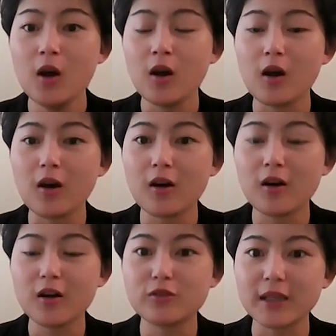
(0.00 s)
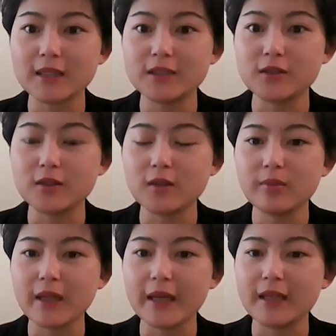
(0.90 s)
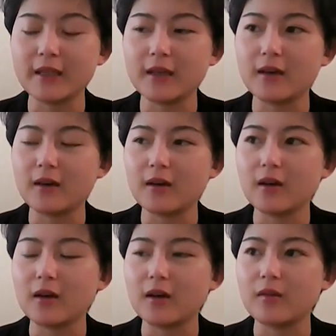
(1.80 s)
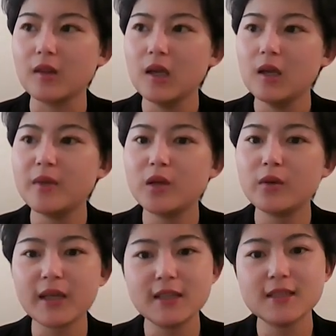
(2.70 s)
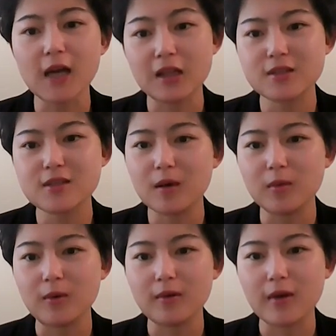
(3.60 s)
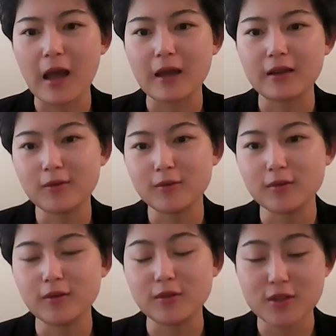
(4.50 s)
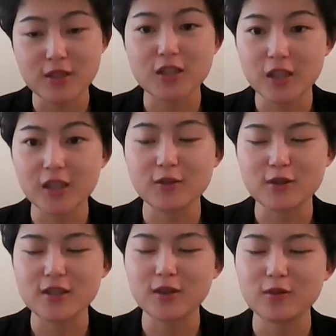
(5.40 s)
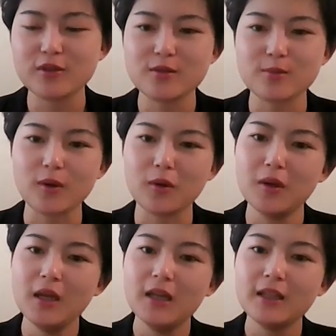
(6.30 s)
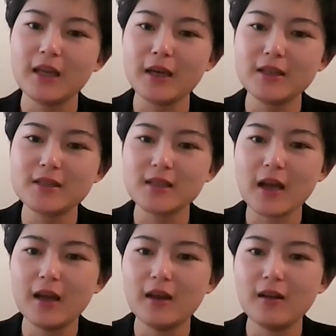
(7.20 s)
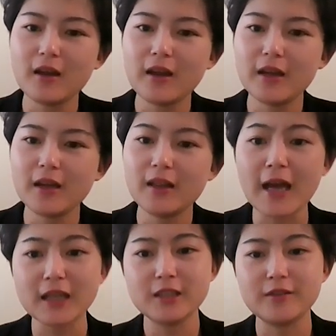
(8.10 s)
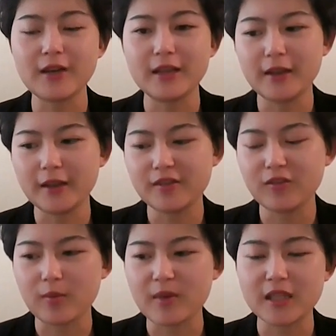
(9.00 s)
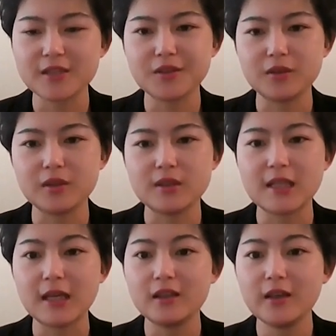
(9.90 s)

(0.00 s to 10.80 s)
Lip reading: are attracted to play in the Middle East ensemble at UNCG, UNC Greensboro. That is a elective, I think, for many students, that